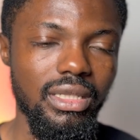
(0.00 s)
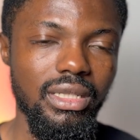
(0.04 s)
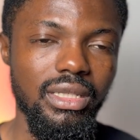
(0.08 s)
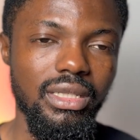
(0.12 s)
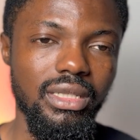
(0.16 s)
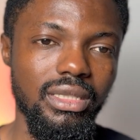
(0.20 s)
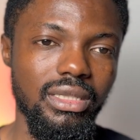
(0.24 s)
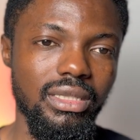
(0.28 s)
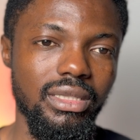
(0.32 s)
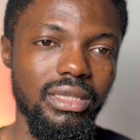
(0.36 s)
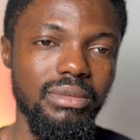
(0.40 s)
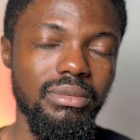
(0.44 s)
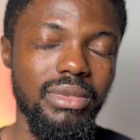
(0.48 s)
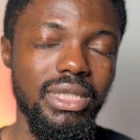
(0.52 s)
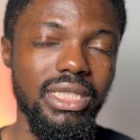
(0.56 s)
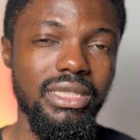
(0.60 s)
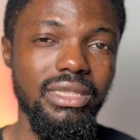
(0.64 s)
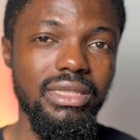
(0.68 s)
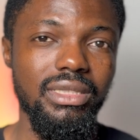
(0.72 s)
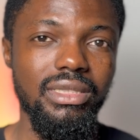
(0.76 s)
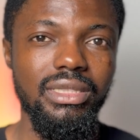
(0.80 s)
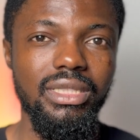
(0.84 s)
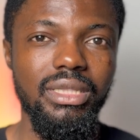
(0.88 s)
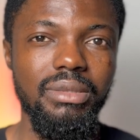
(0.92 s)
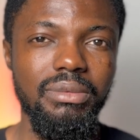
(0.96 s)
and
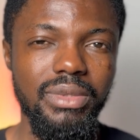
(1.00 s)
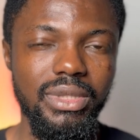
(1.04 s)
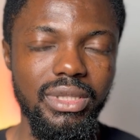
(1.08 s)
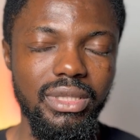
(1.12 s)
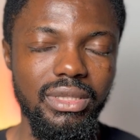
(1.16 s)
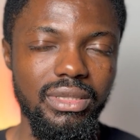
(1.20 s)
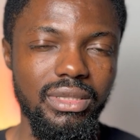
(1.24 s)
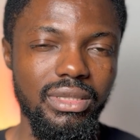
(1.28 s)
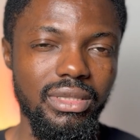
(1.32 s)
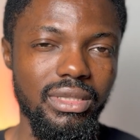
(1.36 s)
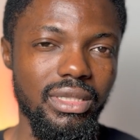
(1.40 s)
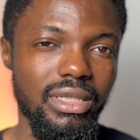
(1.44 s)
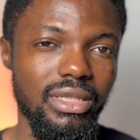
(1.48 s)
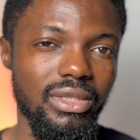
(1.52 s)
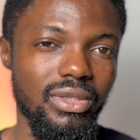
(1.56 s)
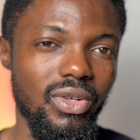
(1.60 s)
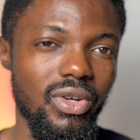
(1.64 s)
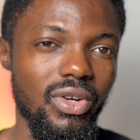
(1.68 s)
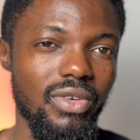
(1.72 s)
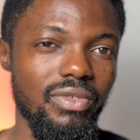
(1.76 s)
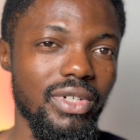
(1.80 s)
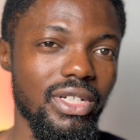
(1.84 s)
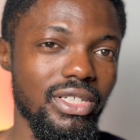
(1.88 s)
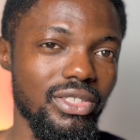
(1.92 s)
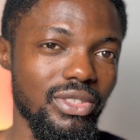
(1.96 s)
this semester ticket
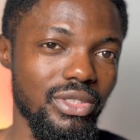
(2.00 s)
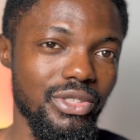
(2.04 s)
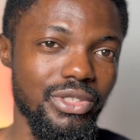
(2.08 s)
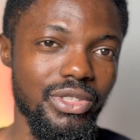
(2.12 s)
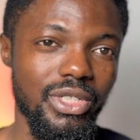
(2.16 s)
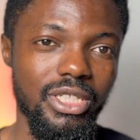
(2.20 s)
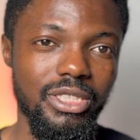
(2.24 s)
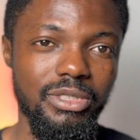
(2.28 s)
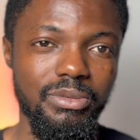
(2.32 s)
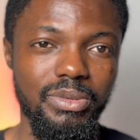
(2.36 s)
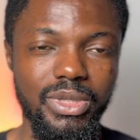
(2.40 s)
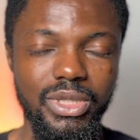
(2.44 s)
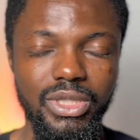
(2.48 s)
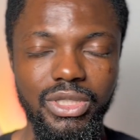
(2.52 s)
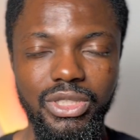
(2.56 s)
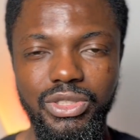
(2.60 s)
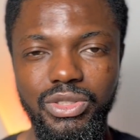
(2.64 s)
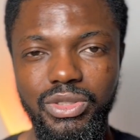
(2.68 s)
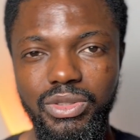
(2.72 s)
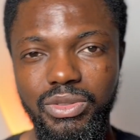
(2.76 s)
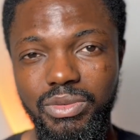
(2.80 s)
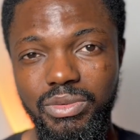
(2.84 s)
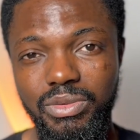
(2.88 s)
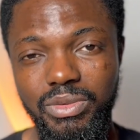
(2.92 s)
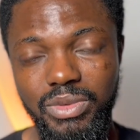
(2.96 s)
covers the
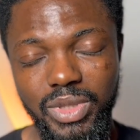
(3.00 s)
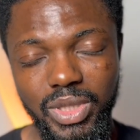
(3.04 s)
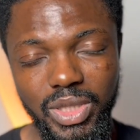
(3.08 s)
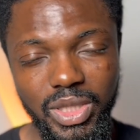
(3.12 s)
transportation